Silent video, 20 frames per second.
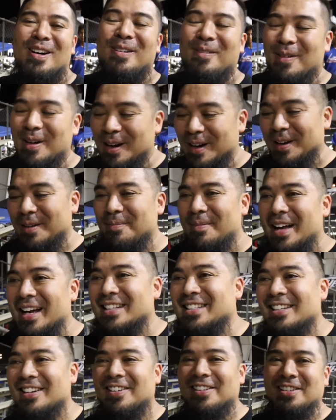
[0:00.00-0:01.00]
Welcome
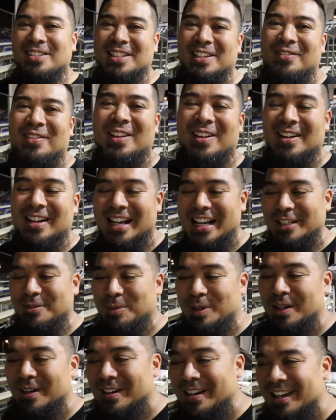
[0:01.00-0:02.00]
back to the RC Vlog, guys.
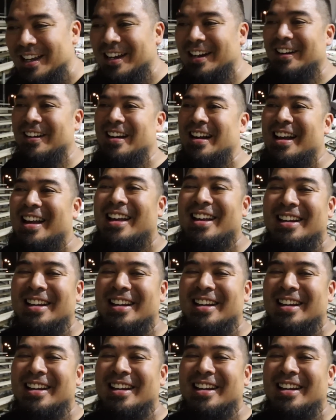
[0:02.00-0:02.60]
We are here